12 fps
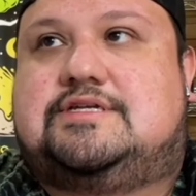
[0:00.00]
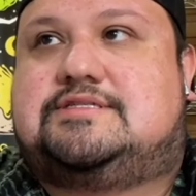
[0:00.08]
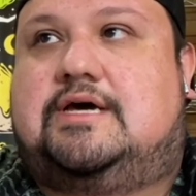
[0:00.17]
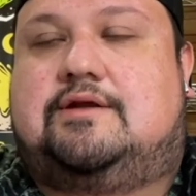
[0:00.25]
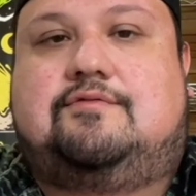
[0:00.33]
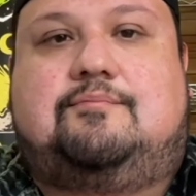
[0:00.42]

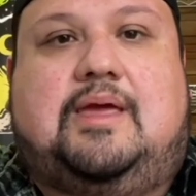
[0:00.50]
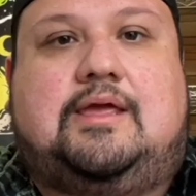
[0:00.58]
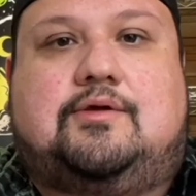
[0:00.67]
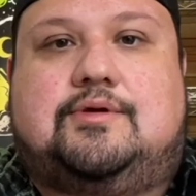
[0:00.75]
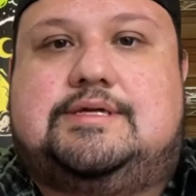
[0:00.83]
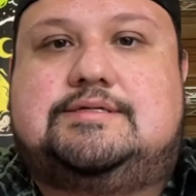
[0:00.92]
know in my
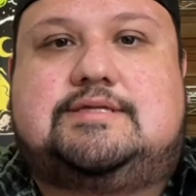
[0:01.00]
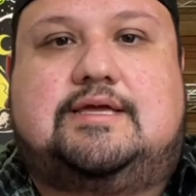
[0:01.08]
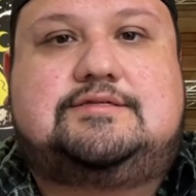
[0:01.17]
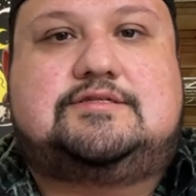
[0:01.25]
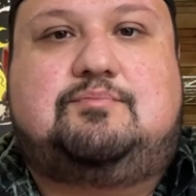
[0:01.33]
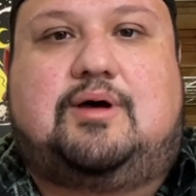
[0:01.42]
area there's a
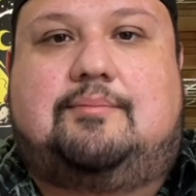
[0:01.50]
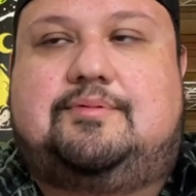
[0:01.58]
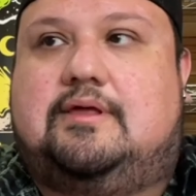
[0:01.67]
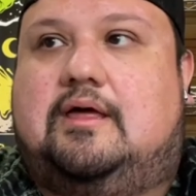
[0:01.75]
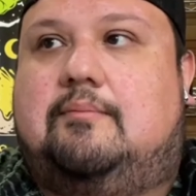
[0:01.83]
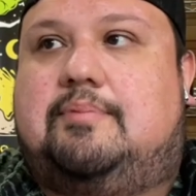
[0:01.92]
ton of
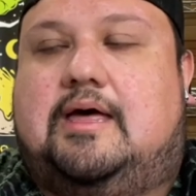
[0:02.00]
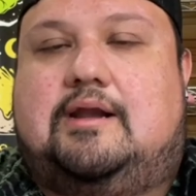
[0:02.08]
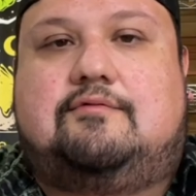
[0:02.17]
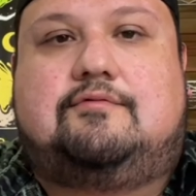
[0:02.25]
bakeries that